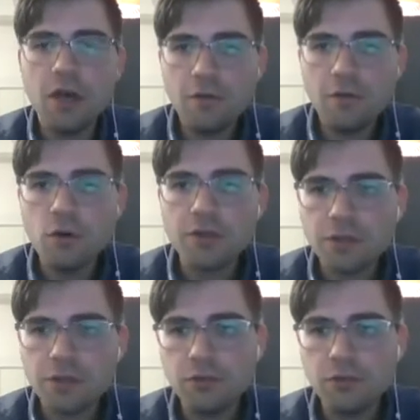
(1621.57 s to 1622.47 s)
Of
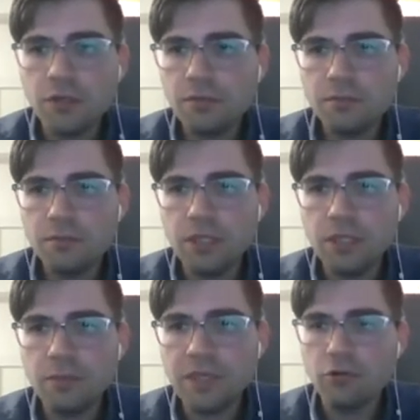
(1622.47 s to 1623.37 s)
course, you can you
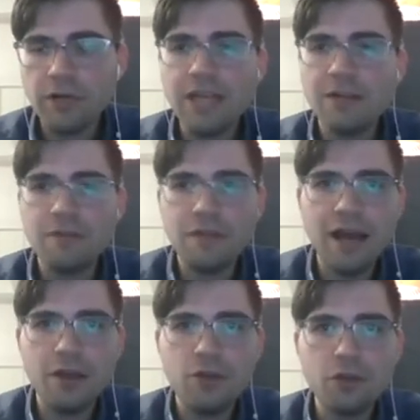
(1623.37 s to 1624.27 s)
know be creative in
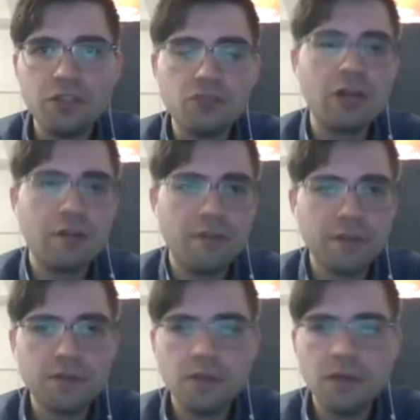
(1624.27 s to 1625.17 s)
how you construct
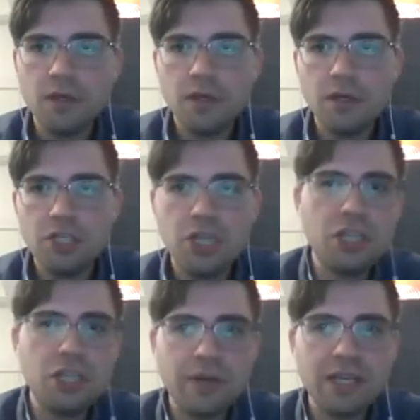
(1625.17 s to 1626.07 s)
this.
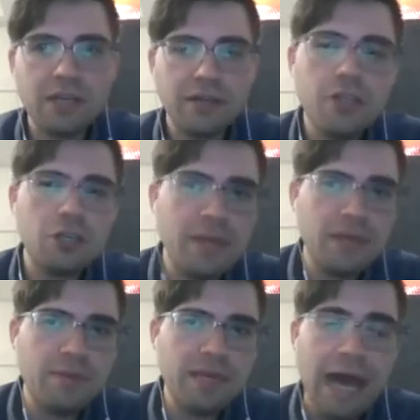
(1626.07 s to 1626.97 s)
Changing a regulation
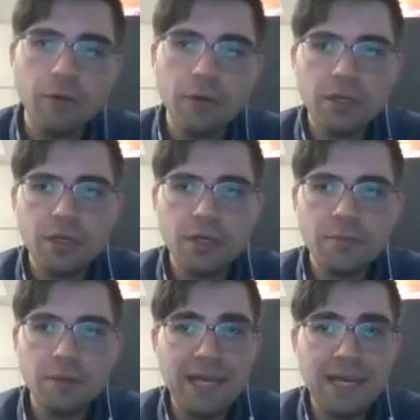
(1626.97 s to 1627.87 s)
may be out,
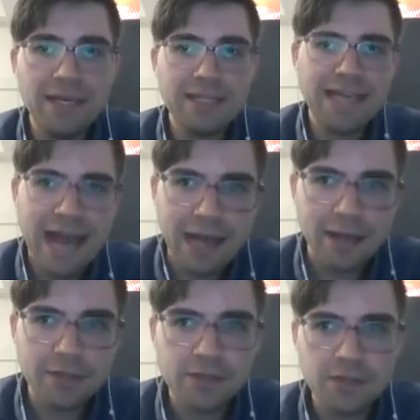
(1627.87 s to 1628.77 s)
but making a
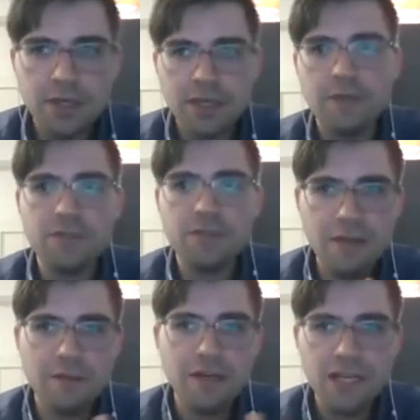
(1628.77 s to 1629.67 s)
tax if
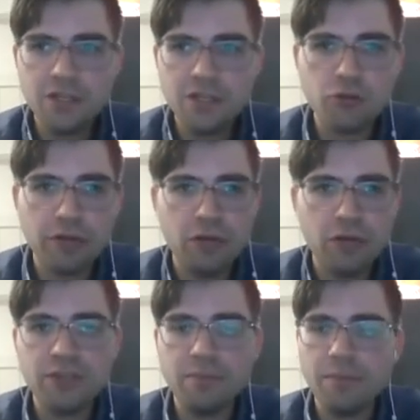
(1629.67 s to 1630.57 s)
if an industry
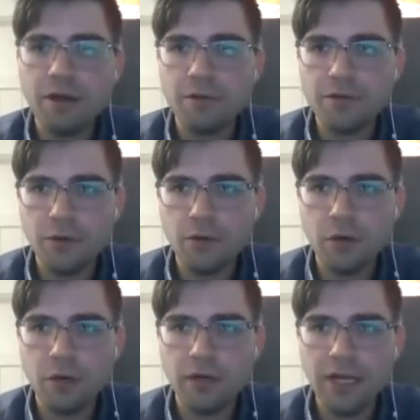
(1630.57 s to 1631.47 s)
or some or,
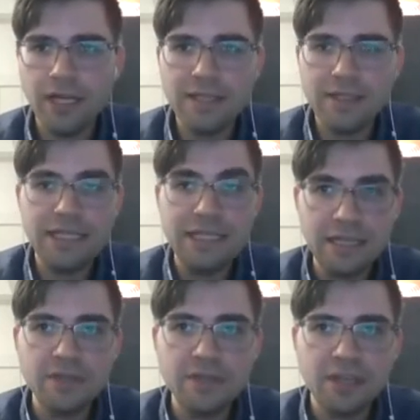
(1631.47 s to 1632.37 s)
or an entity
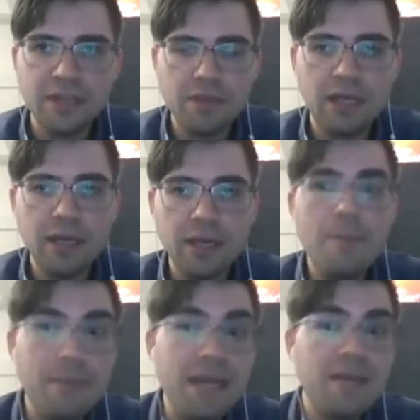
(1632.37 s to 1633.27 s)
does something
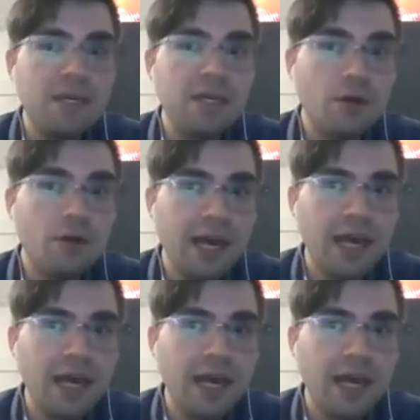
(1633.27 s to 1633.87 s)
may be okay.